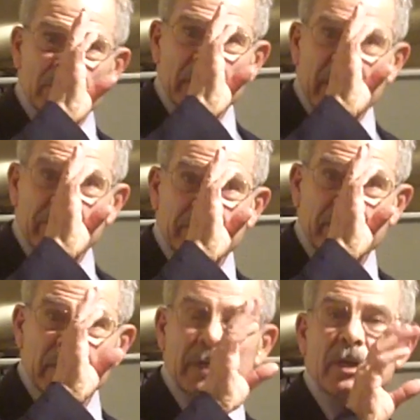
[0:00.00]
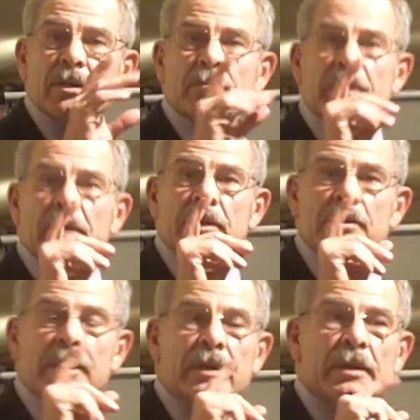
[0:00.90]
one half of it
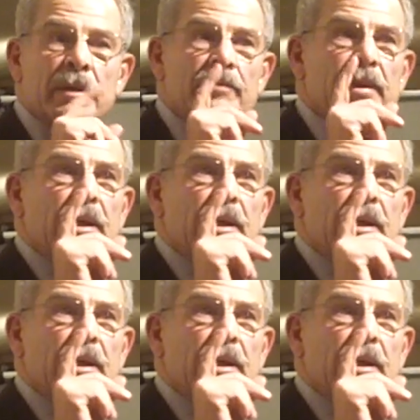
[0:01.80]
because he uh,